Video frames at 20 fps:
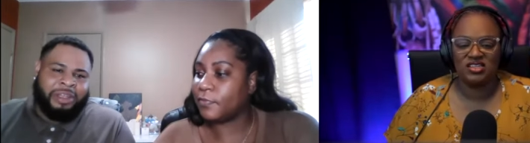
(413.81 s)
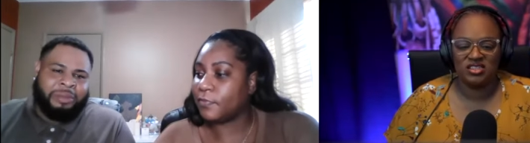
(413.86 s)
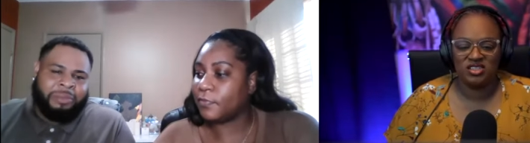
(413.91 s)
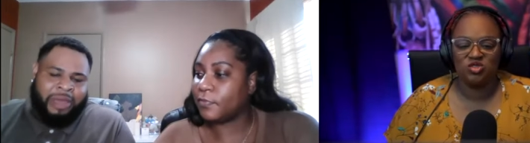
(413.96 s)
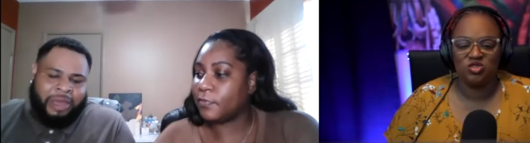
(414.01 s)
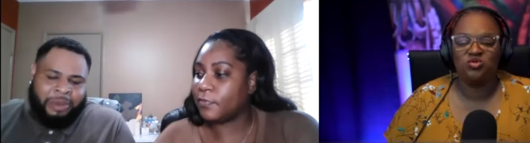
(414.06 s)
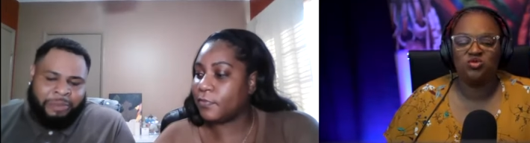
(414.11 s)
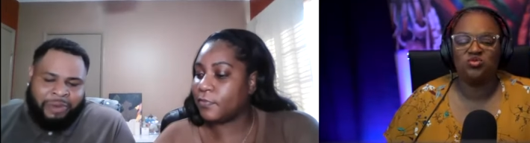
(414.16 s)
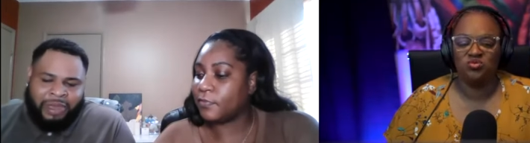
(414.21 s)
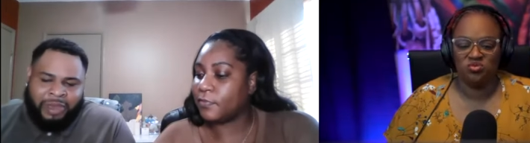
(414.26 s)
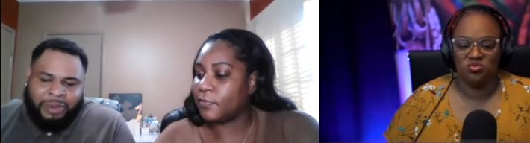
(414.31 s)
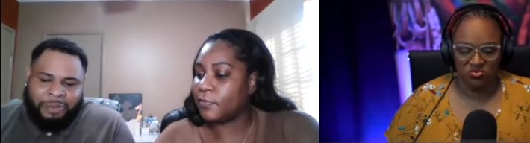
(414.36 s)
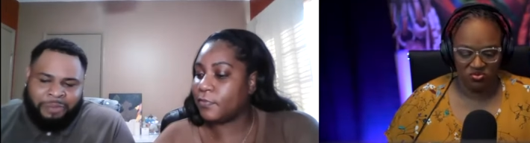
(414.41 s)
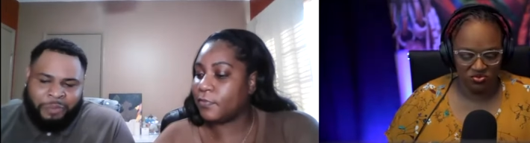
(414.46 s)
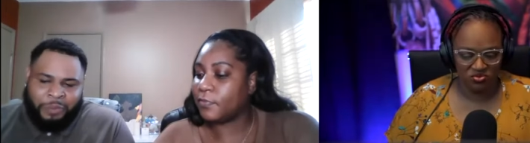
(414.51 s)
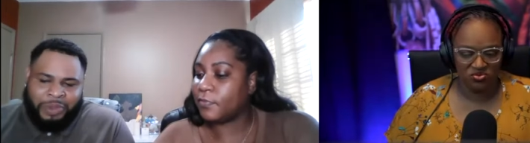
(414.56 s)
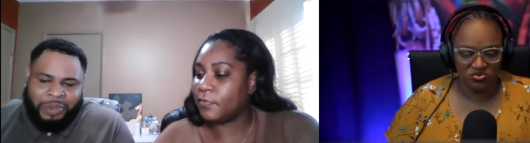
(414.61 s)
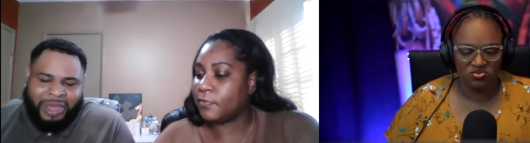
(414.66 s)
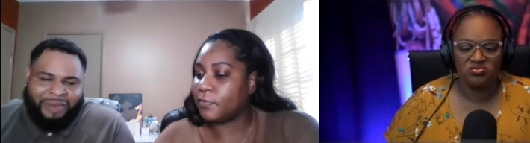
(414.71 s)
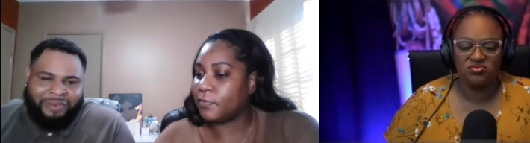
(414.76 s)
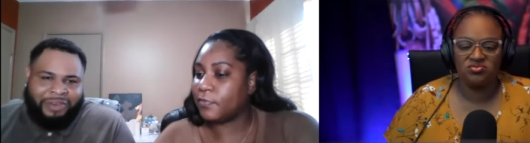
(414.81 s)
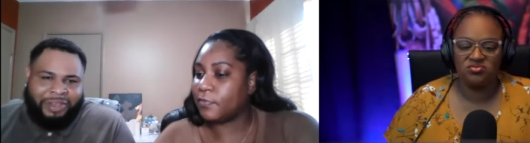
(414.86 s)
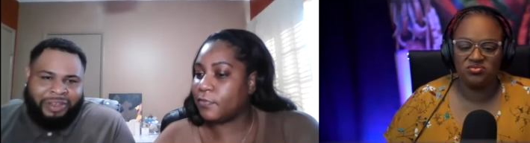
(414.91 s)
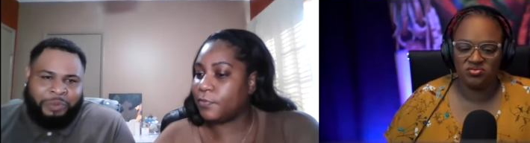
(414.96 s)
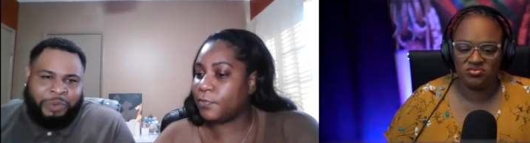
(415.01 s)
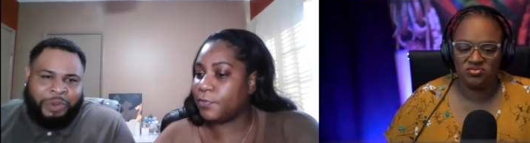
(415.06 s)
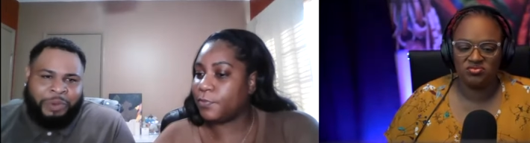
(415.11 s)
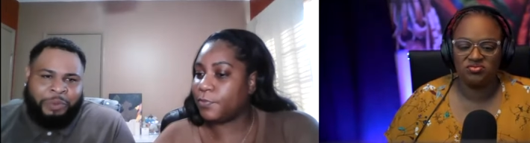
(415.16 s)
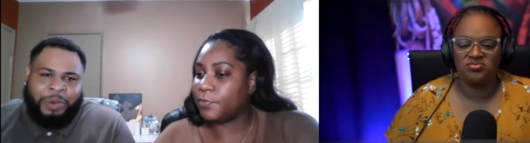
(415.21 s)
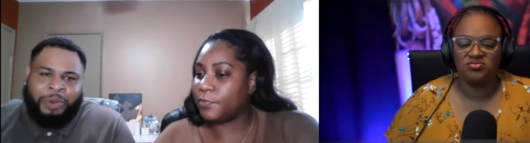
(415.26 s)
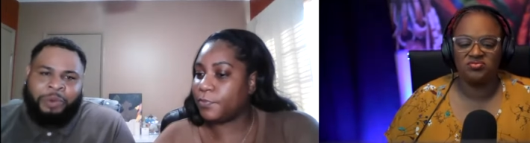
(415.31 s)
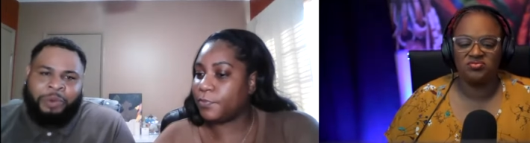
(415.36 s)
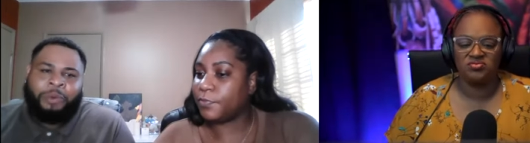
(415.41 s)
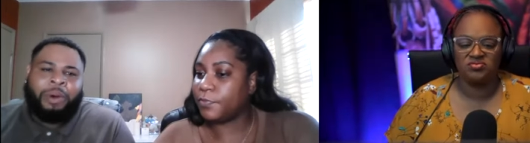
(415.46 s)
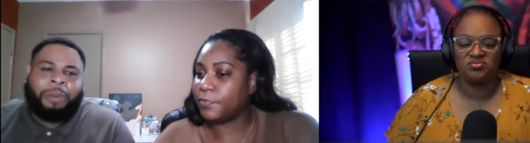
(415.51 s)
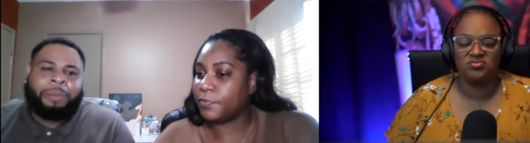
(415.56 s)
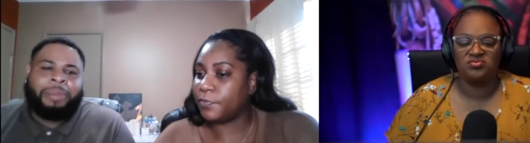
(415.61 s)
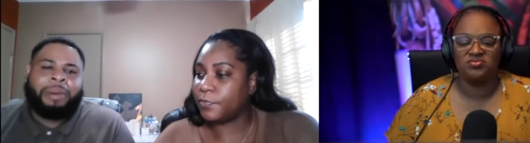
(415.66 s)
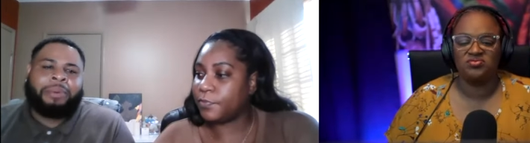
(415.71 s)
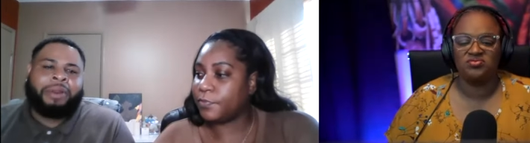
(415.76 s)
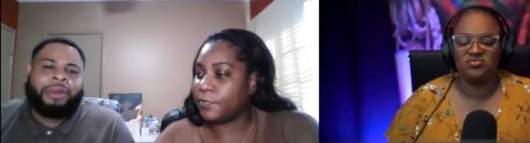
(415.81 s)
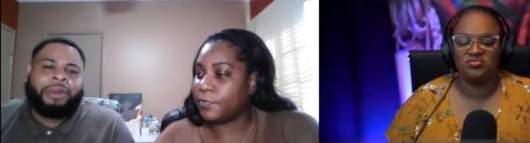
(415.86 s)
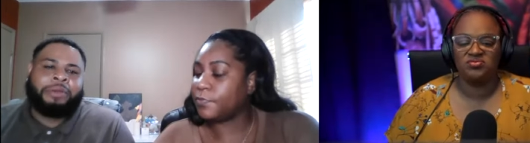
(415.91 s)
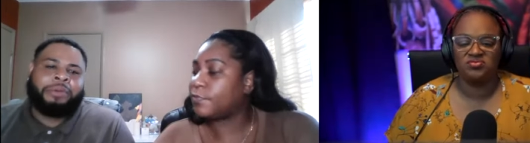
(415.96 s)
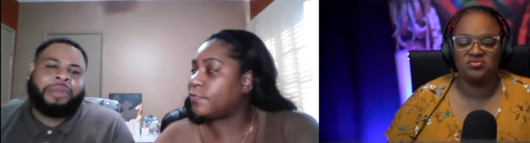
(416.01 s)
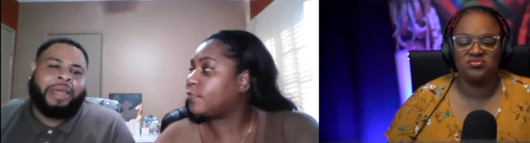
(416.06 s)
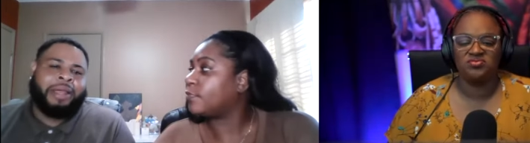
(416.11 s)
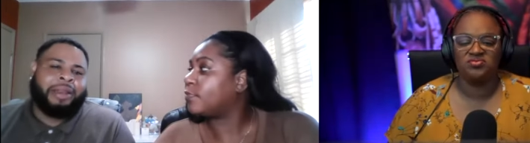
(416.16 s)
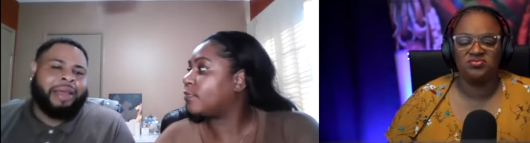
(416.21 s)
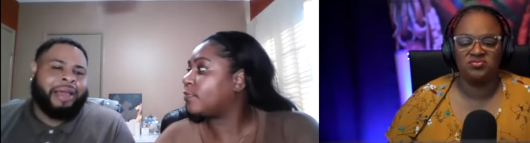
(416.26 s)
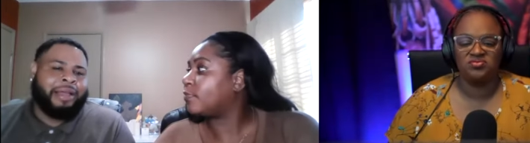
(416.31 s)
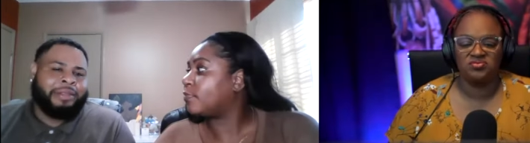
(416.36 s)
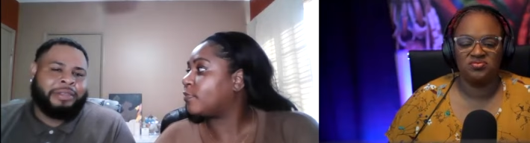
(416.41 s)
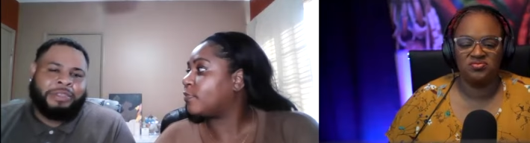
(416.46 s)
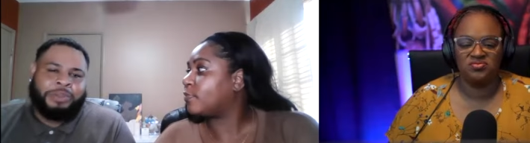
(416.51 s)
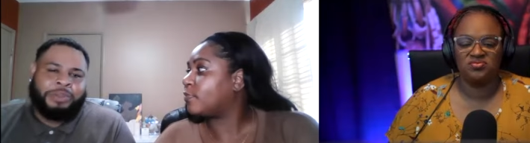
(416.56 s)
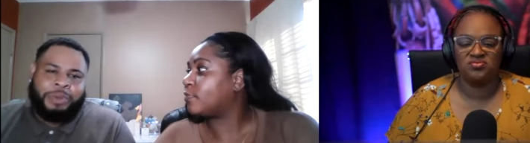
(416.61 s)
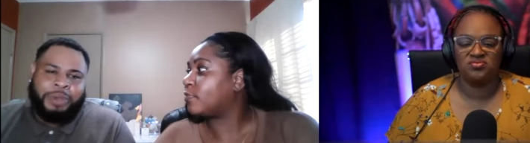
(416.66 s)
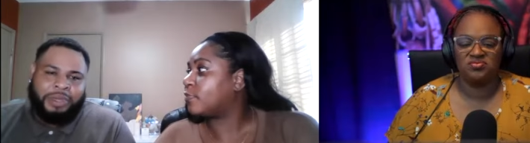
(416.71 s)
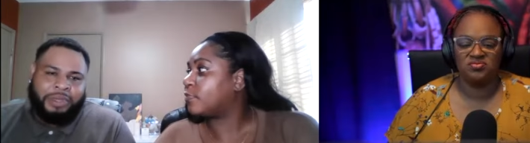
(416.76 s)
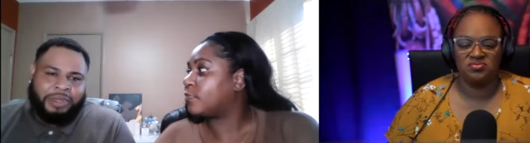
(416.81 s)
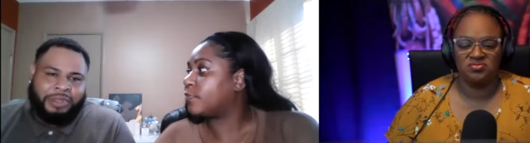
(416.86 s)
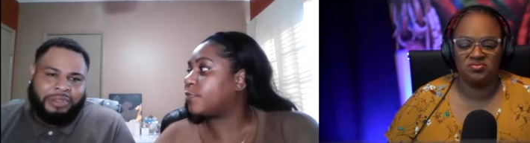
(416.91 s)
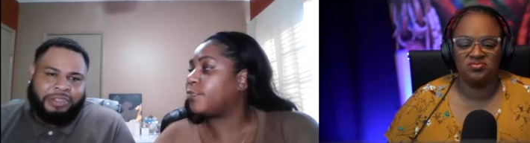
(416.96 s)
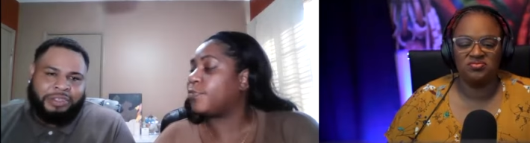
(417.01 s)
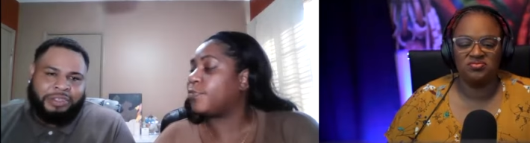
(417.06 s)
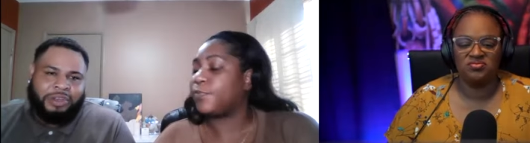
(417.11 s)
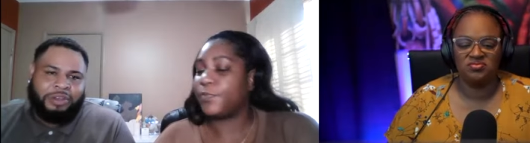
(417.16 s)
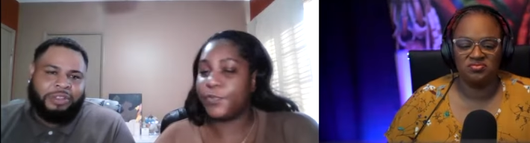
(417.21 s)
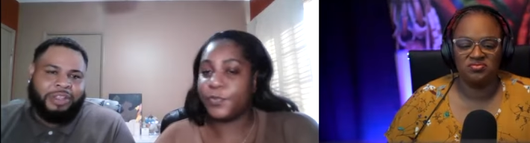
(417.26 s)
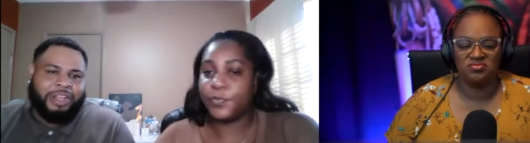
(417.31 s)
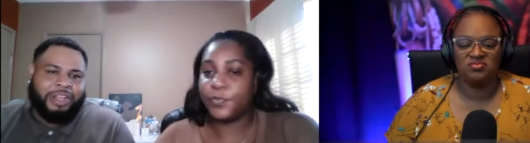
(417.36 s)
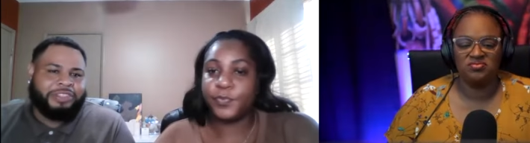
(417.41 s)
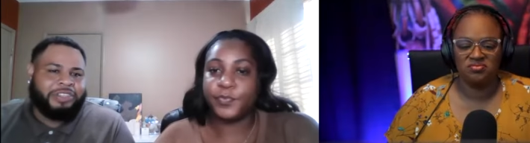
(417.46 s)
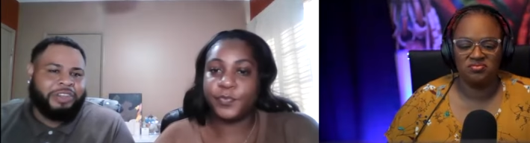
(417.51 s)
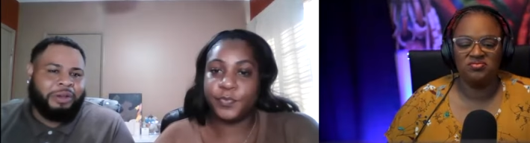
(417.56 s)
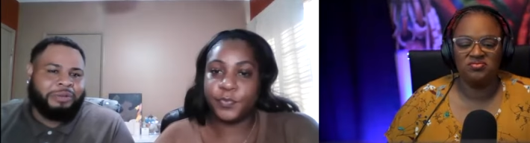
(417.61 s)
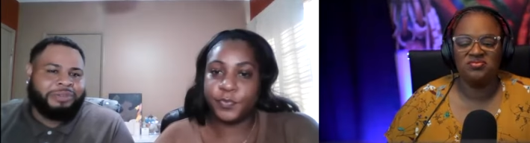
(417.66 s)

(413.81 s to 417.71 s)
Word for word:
Speaker 1: I'm like, babe, we have we, we won't be able to do date night this week, so let's go